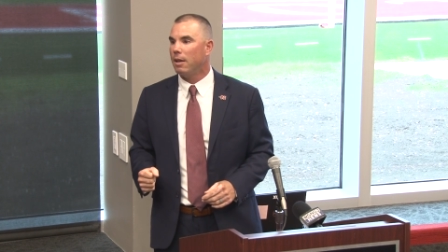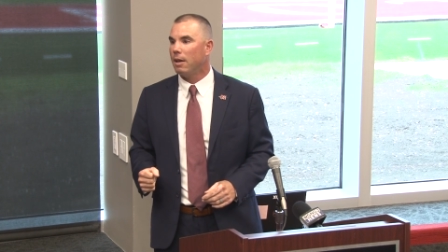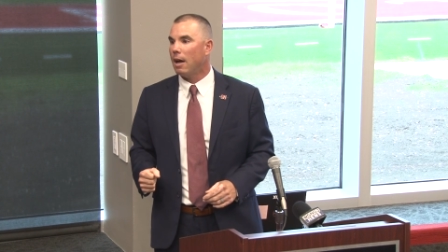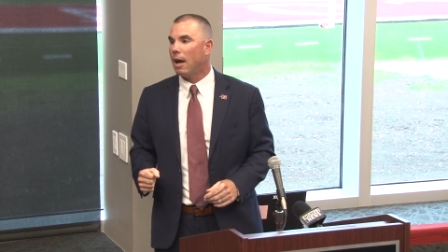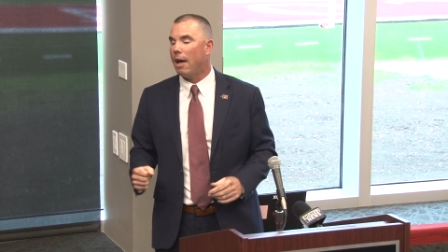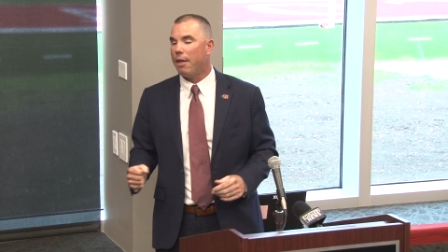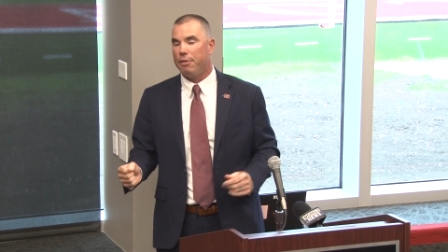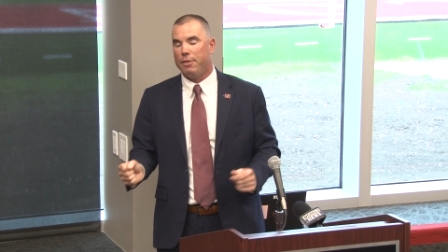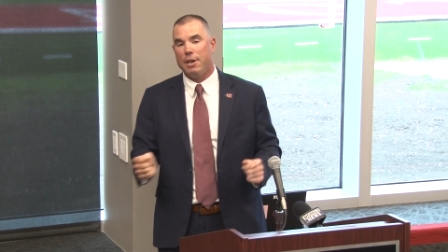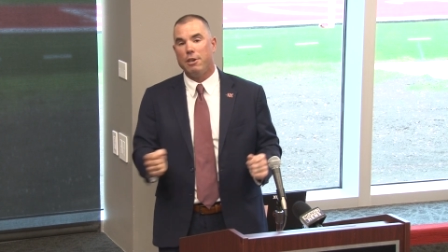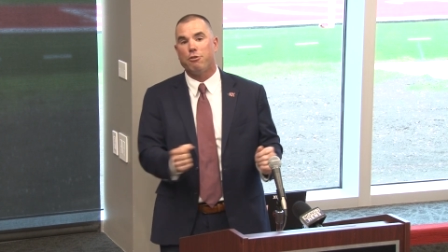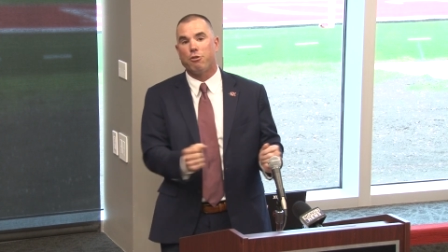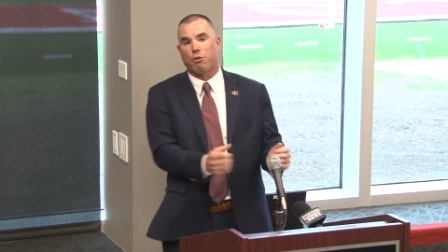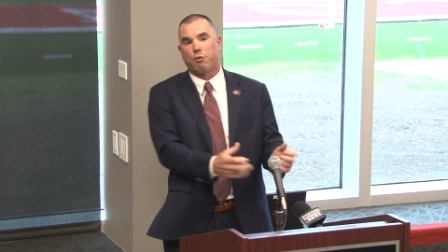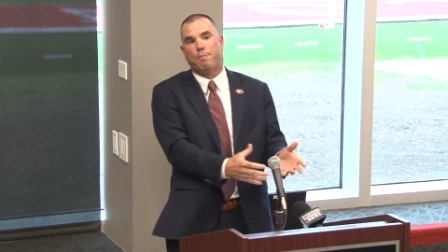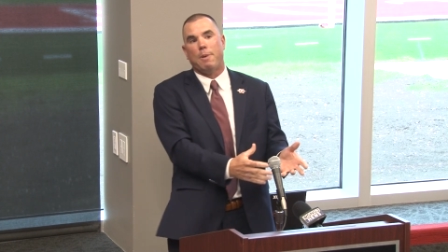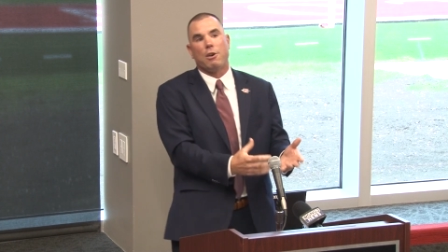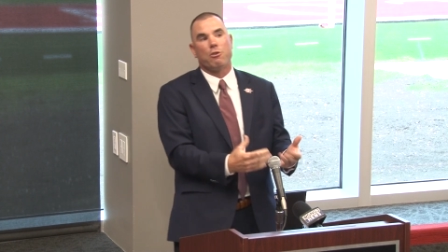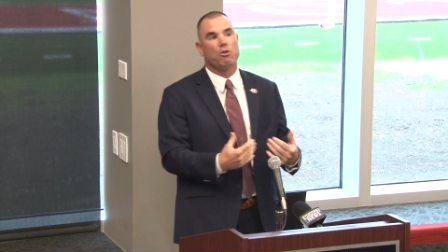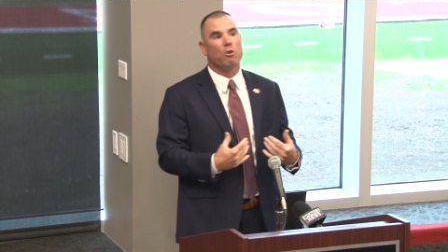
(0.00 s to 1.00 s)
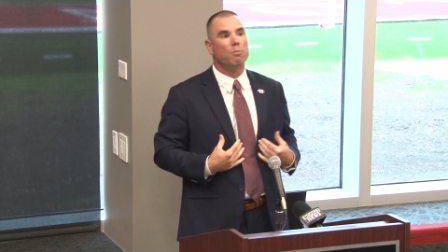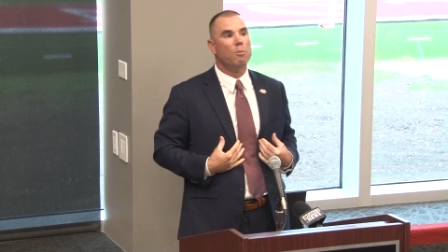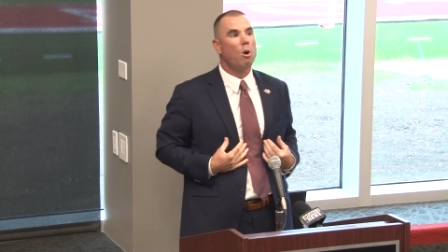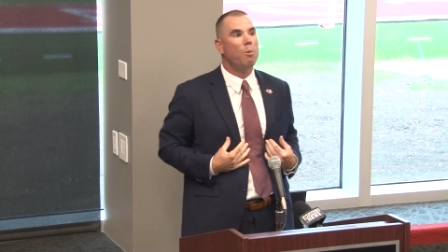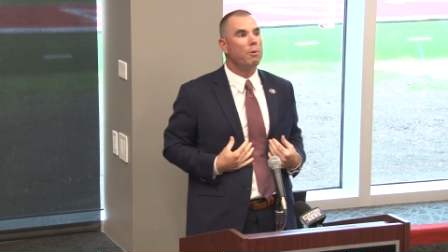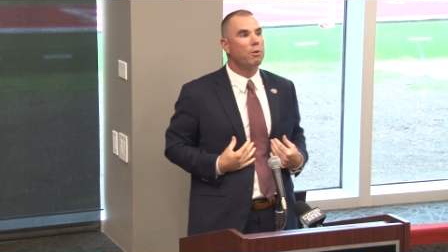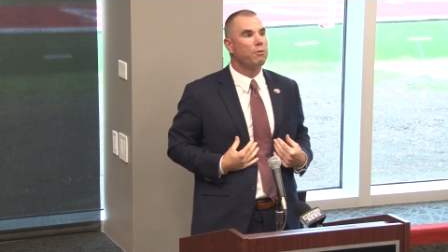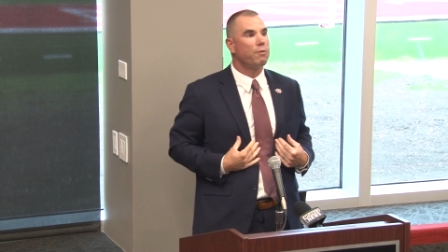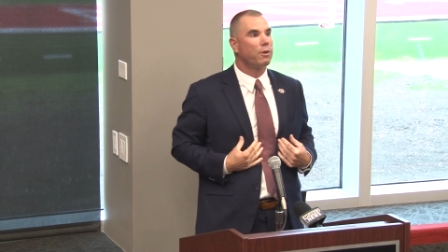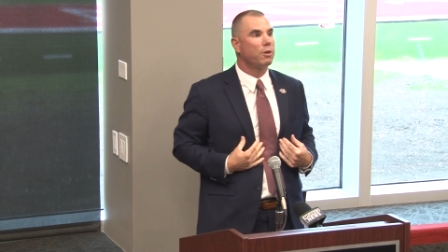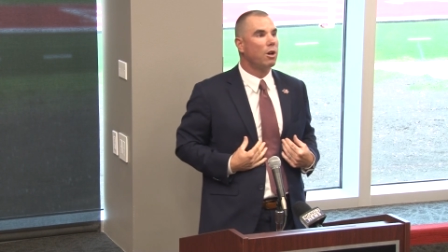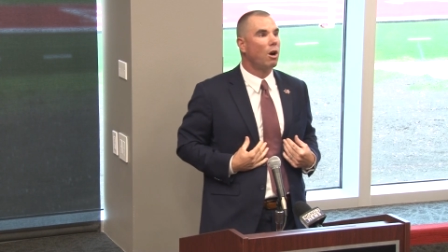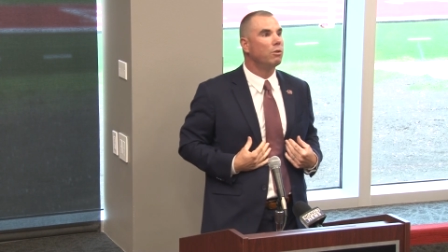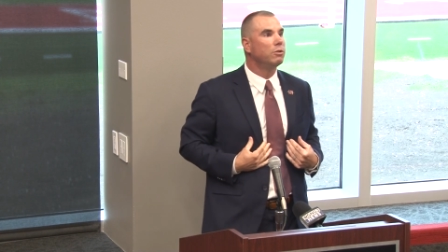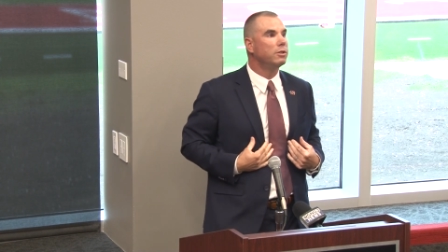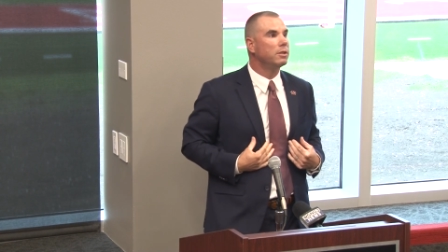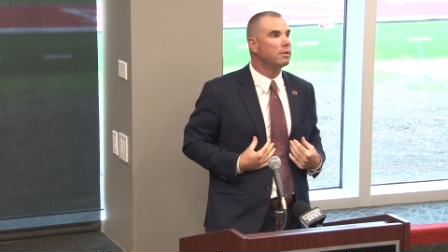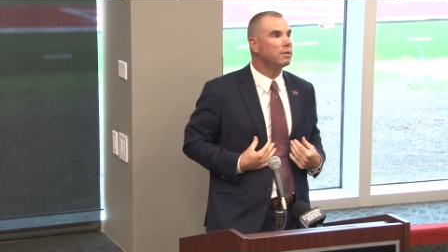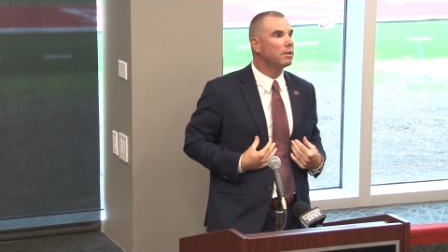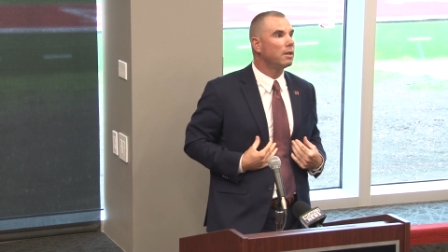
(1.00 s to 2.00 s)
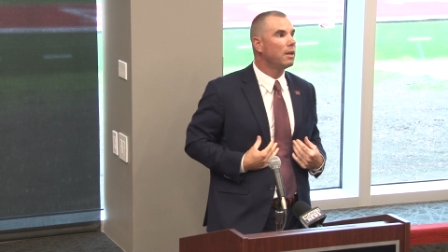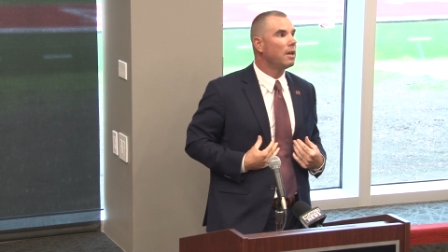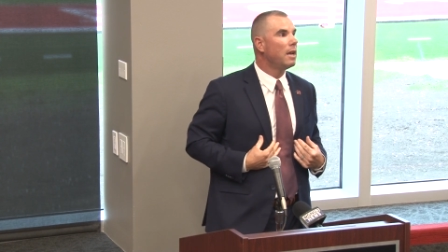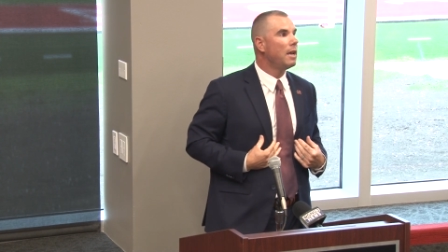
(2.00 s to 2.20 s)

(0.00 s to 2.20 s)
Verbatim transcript: Uh, these are special moments for coaches